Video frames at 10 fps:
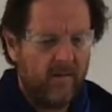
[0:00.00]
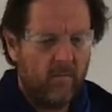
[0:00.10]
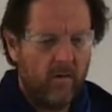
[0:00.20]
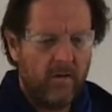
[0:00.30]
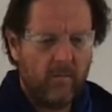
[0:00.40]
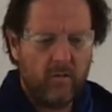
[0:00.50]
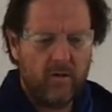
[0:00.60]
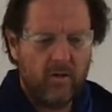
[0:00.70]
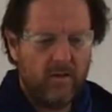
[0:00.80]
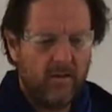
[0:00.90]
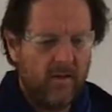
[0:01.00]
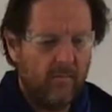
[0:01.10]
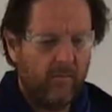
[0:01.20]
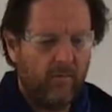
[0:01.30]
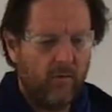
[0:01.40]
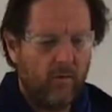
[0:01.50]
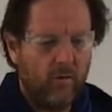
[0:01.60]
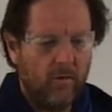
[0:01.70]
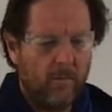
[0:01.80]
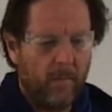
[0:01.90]
whatever was used in there before,
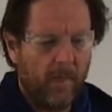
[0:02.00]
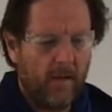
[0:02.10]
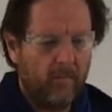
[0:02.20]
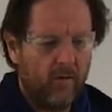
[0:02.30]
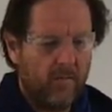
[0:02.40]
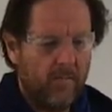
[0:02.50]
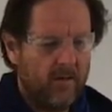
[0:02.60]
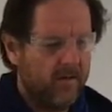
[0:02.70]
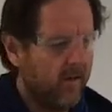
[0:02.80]
doing my best to